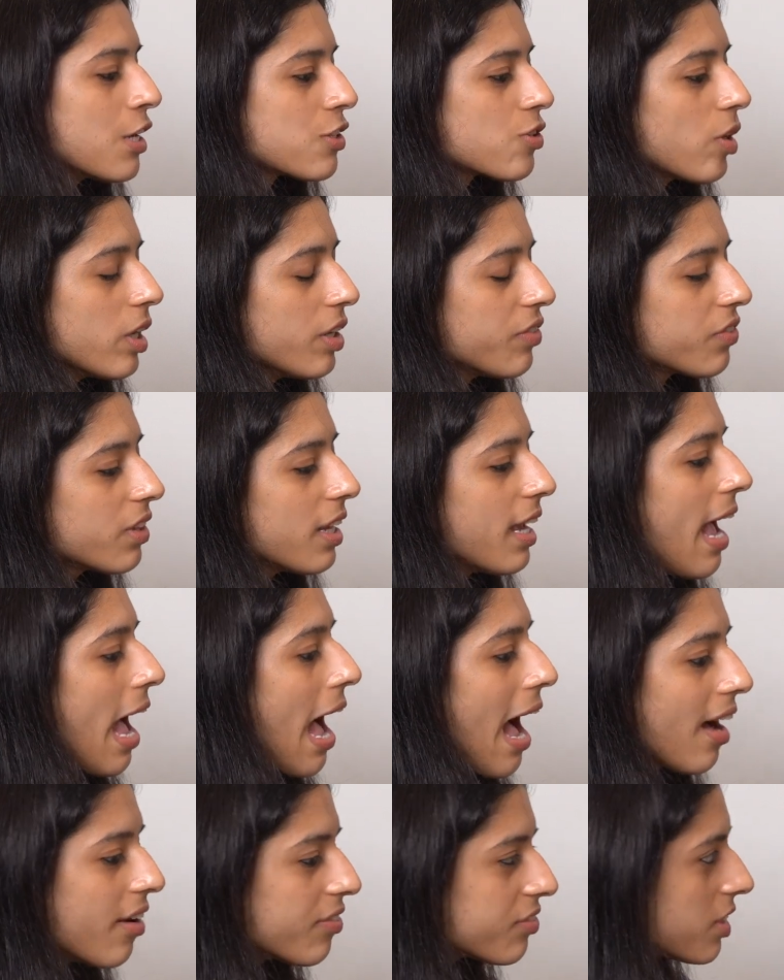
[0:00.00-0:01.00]
So if they
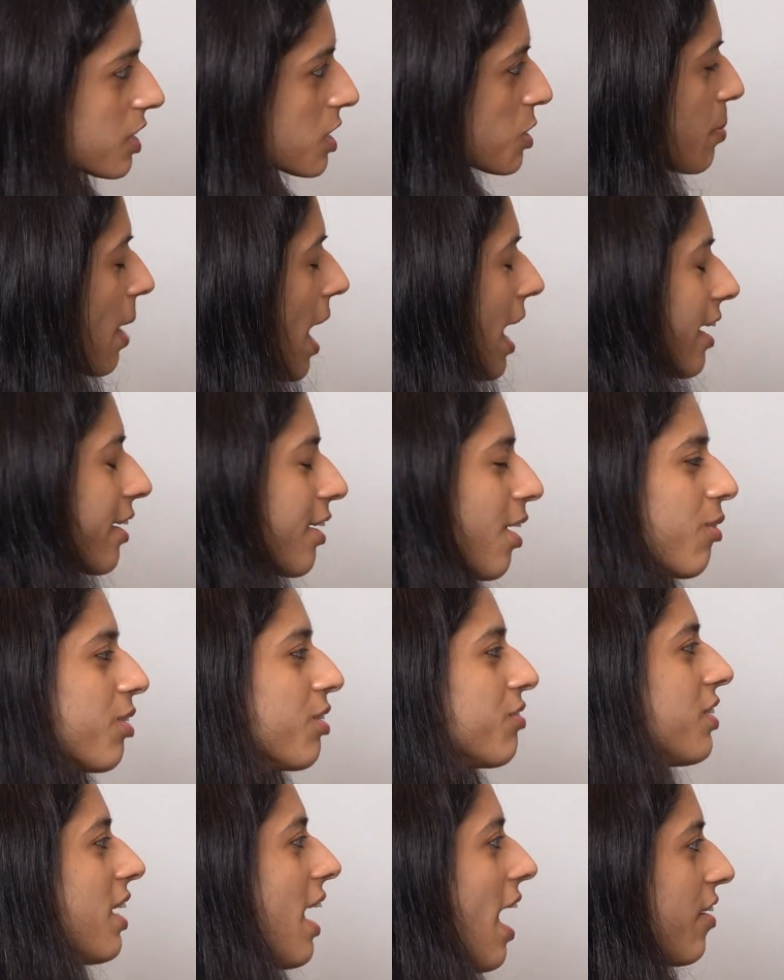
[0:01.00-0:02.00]
have this
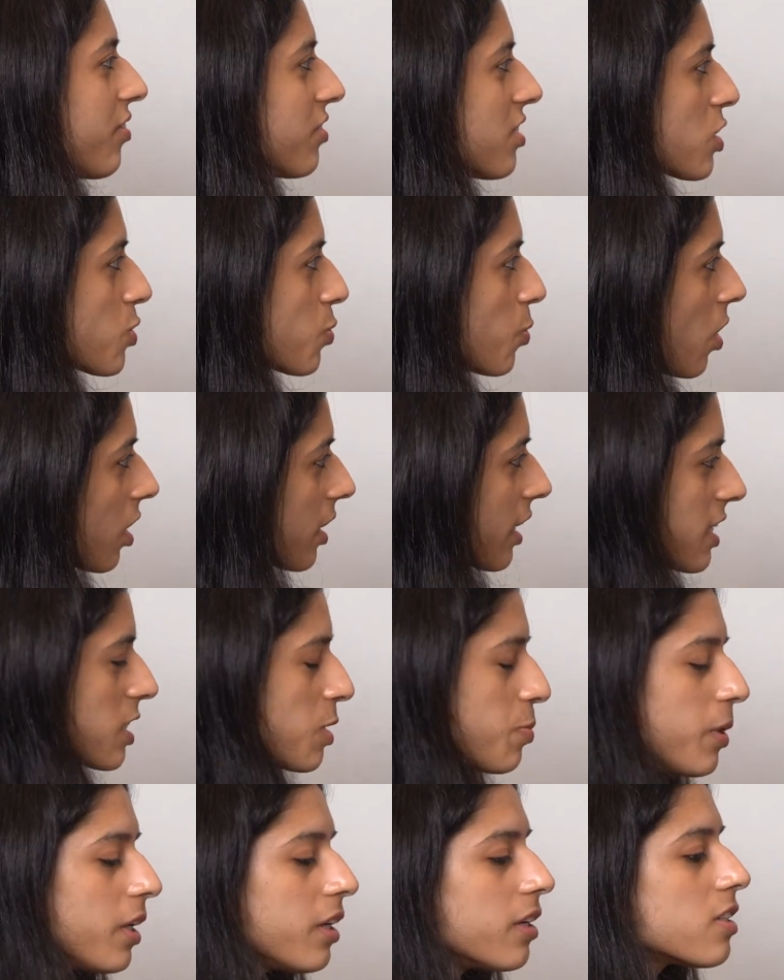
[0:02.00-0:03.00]
background, if they have this work
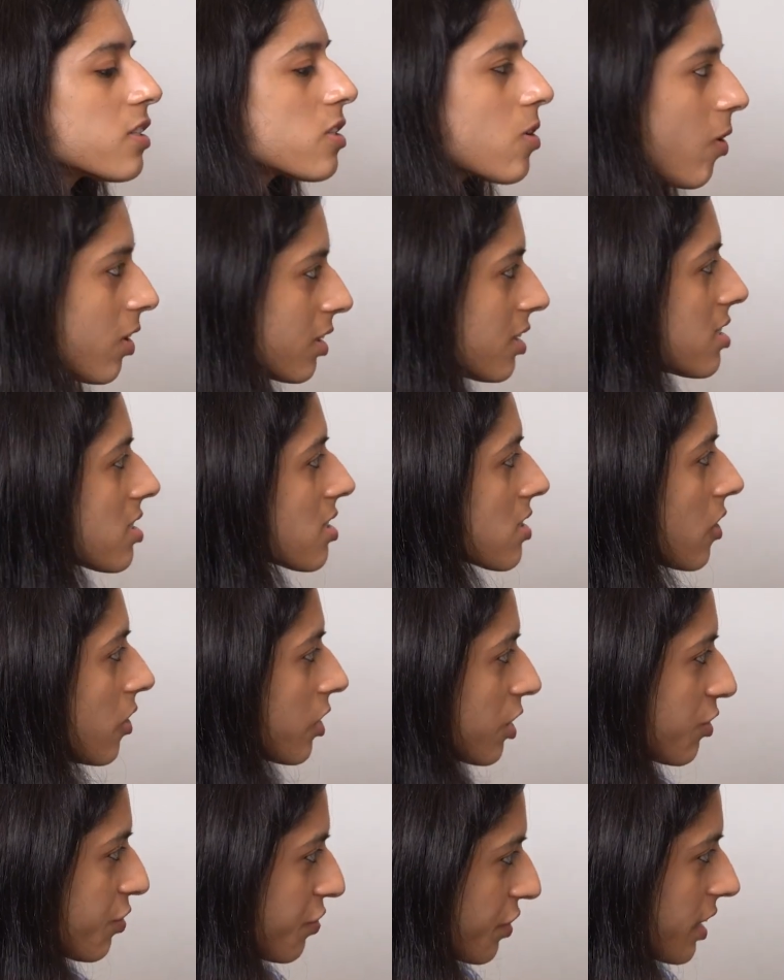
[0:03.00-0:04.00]
experience or this
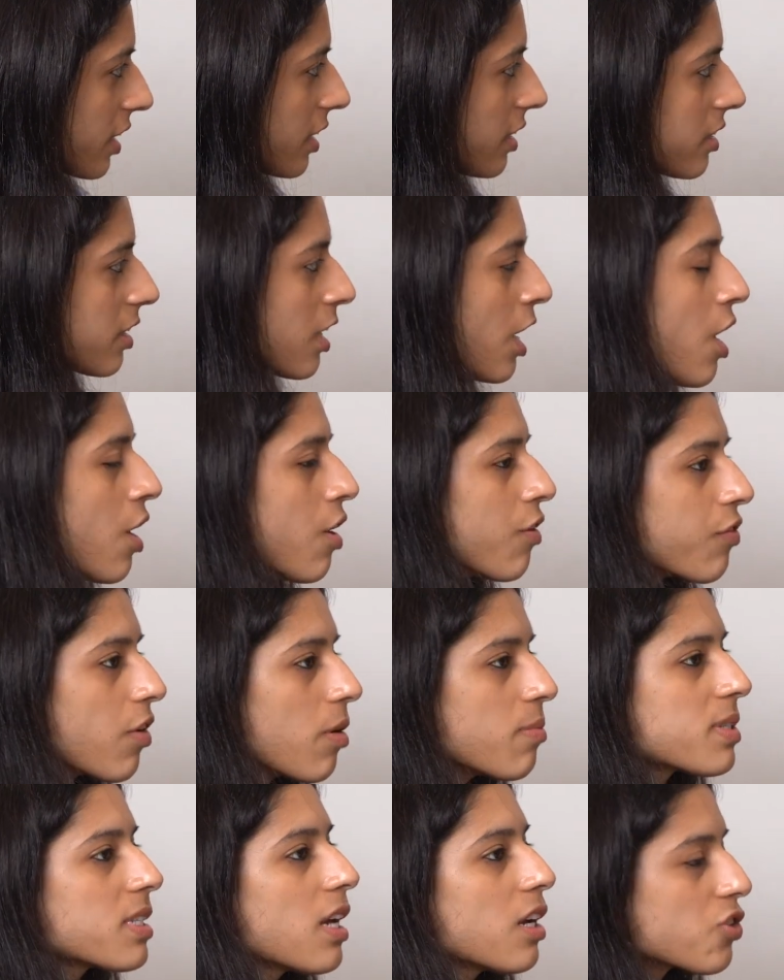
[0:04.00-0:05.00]
certificate
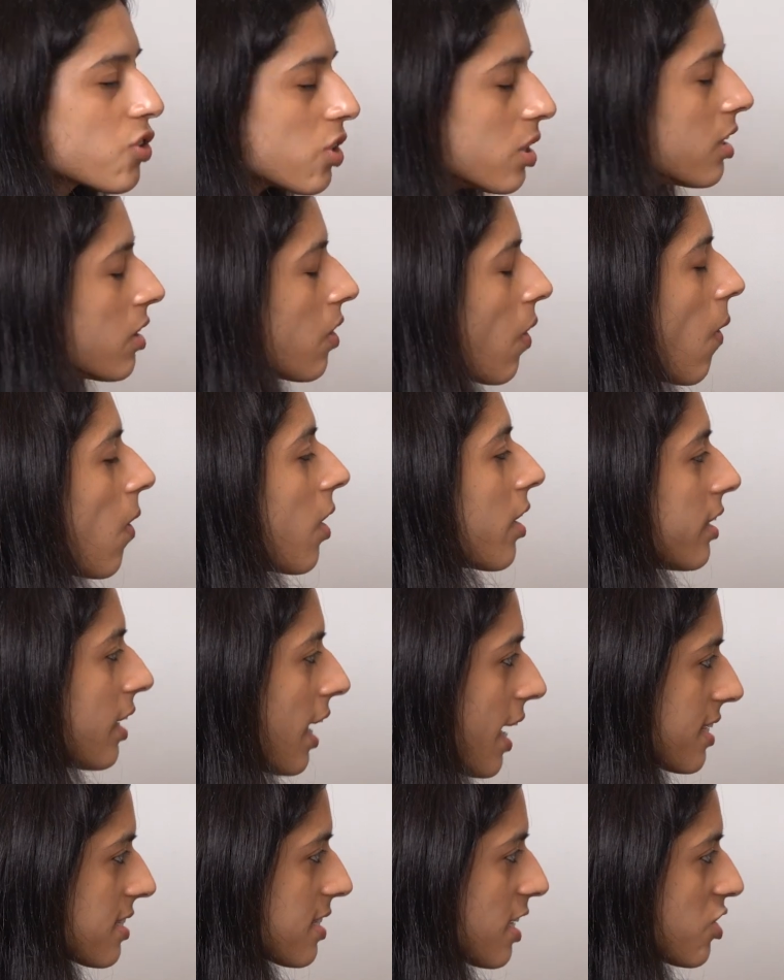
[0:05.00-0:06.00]
from such an
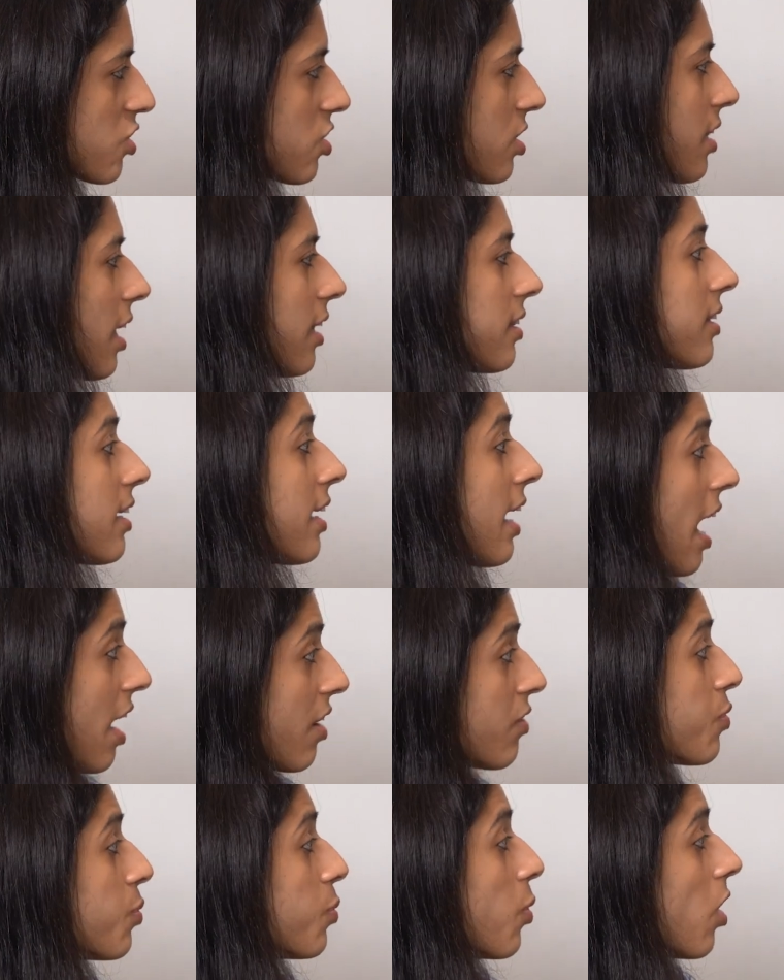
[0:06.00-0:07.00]
organization that they
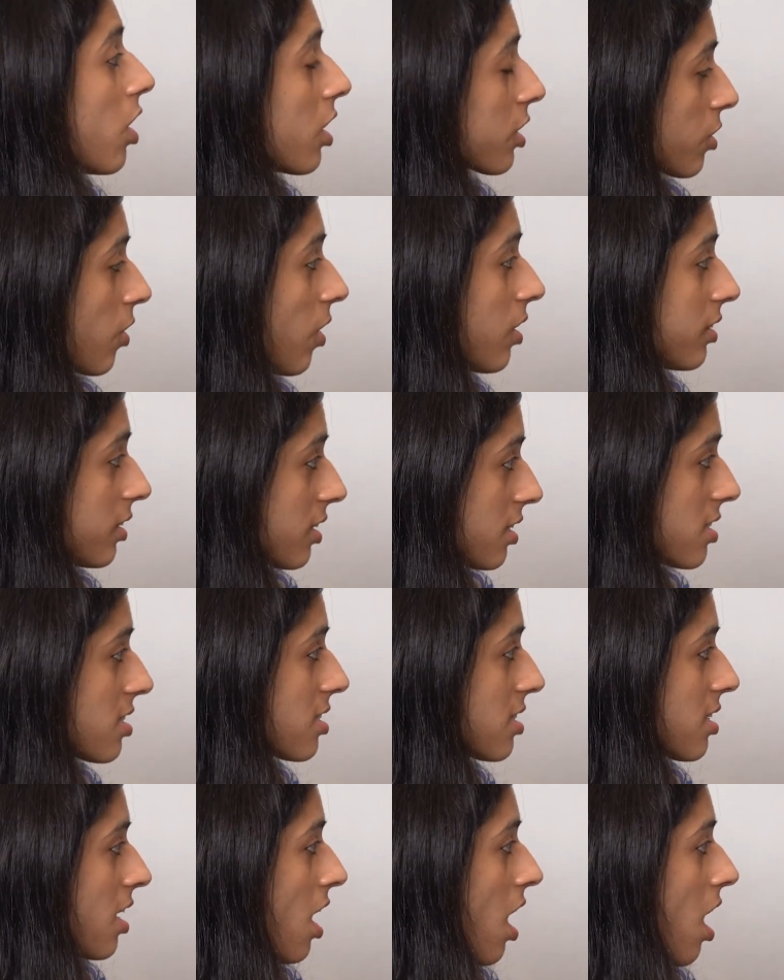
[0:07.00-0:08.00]
have worked on
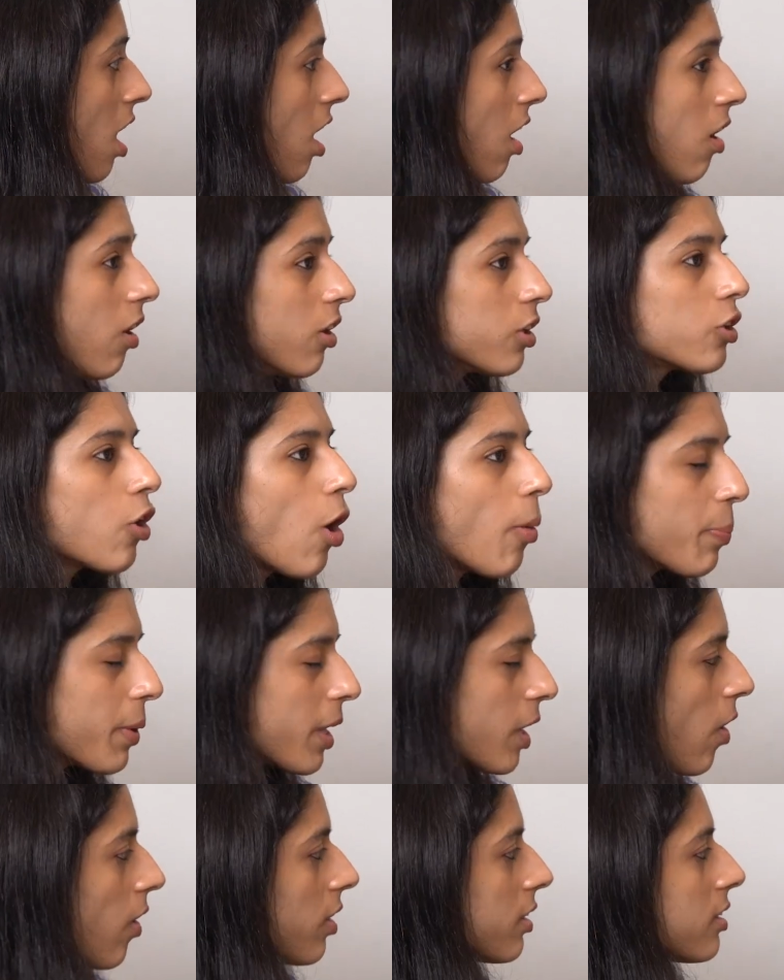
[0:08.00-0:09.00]
this uh,
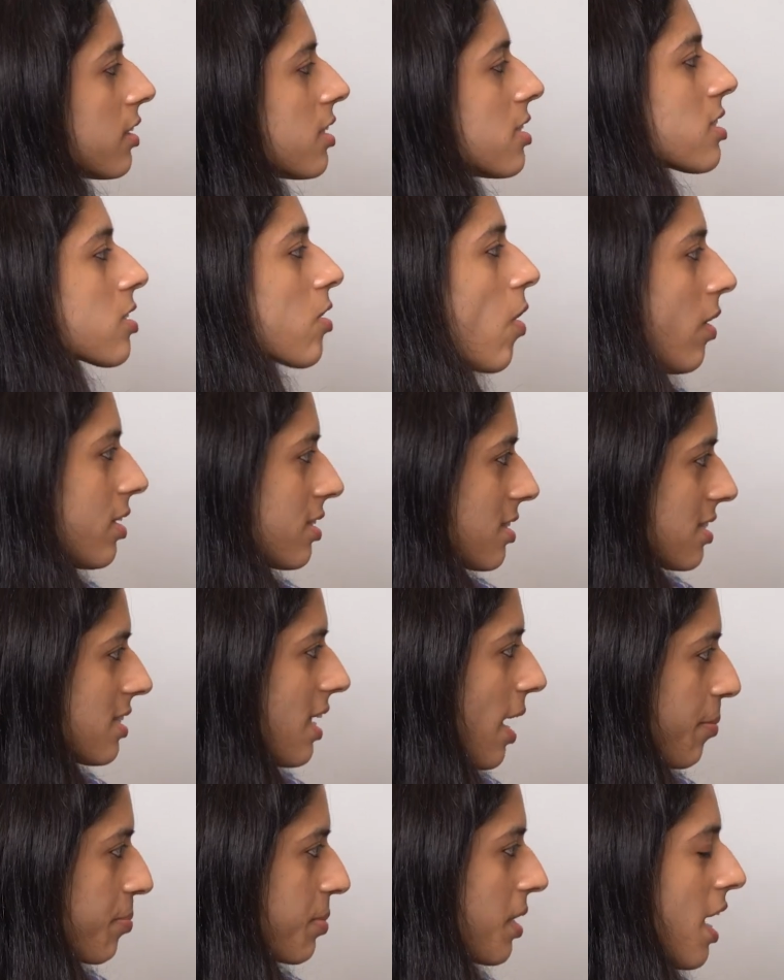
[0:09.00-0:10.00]
topic, on this
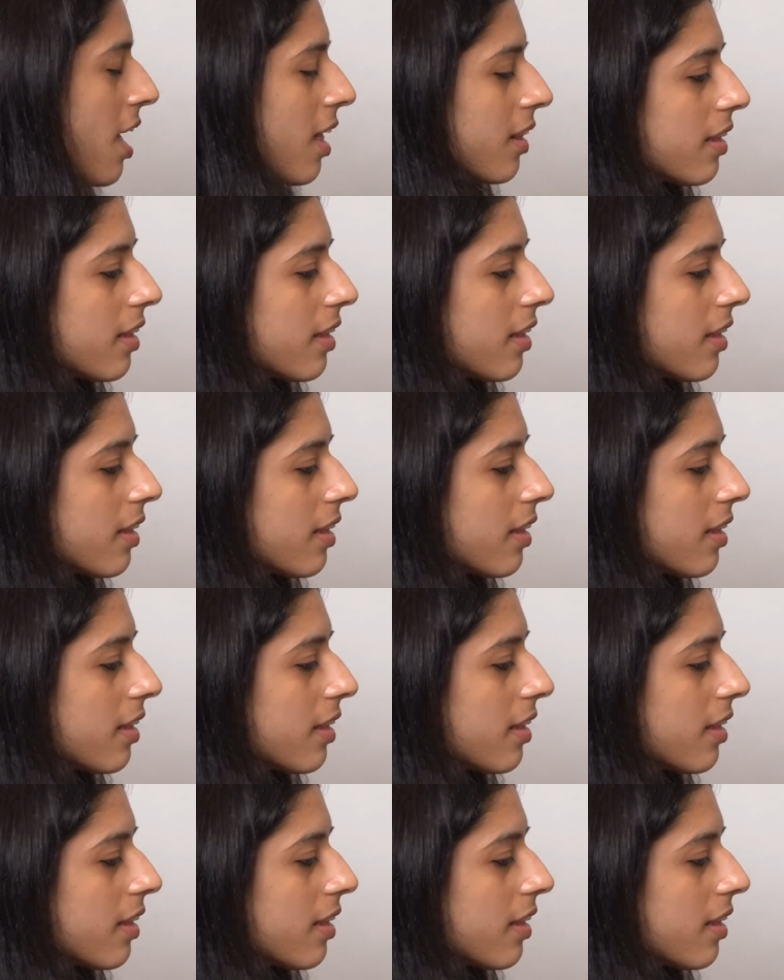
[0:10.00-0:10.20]
concept,